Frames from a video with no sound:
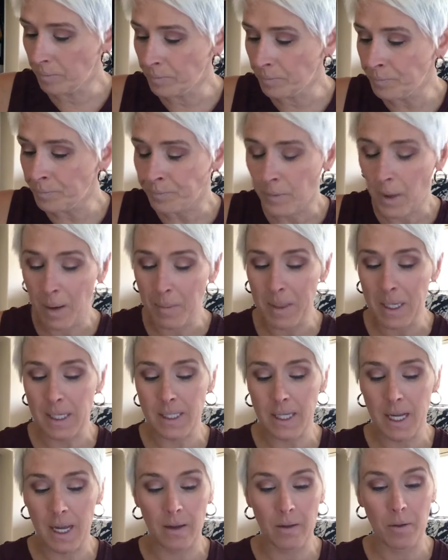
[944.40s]
I'm going to
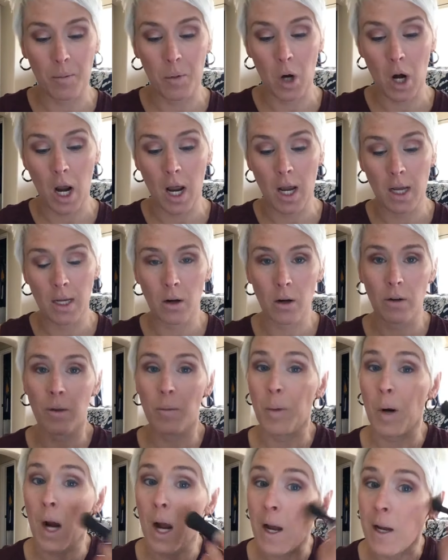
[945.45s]
take the bronze or the
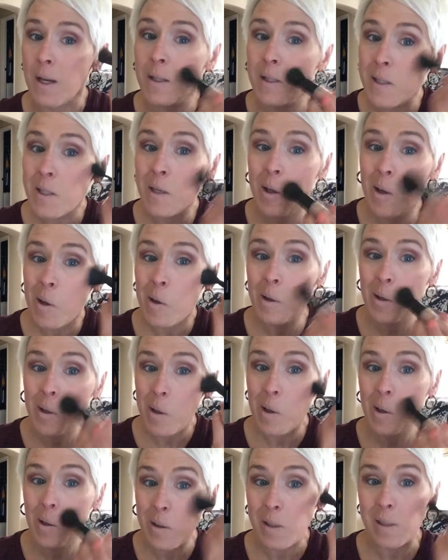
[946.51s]
bronze
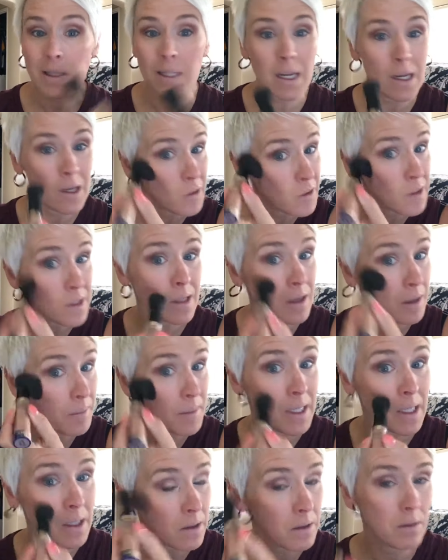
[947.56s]
since I use
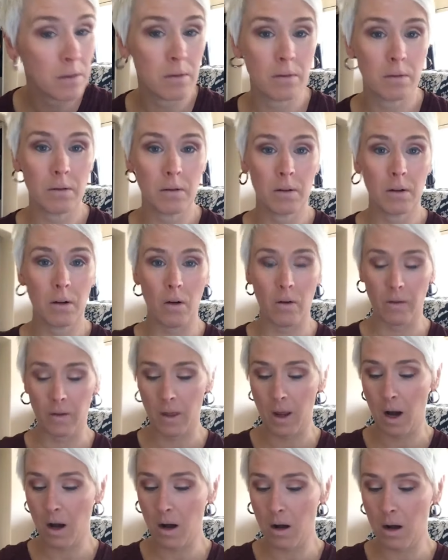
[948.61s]
cinnamon over
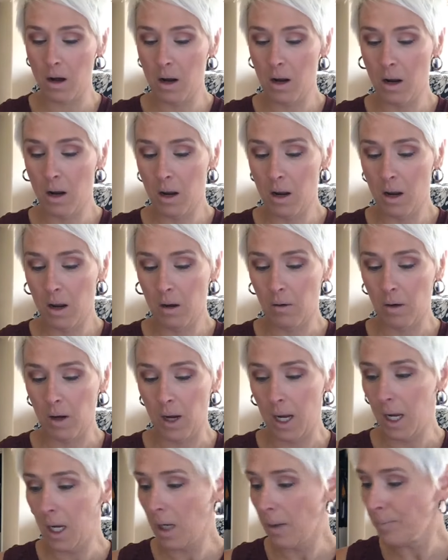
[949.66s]
there.
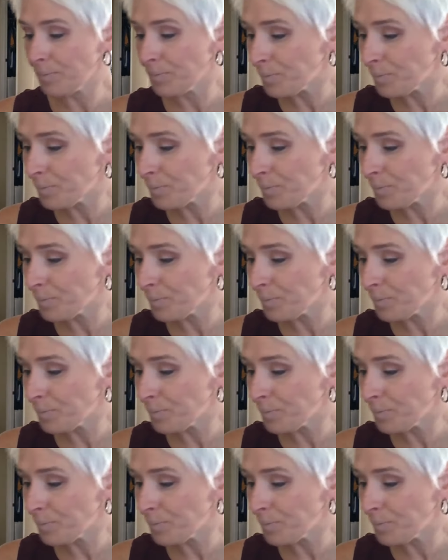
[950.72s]
Okay.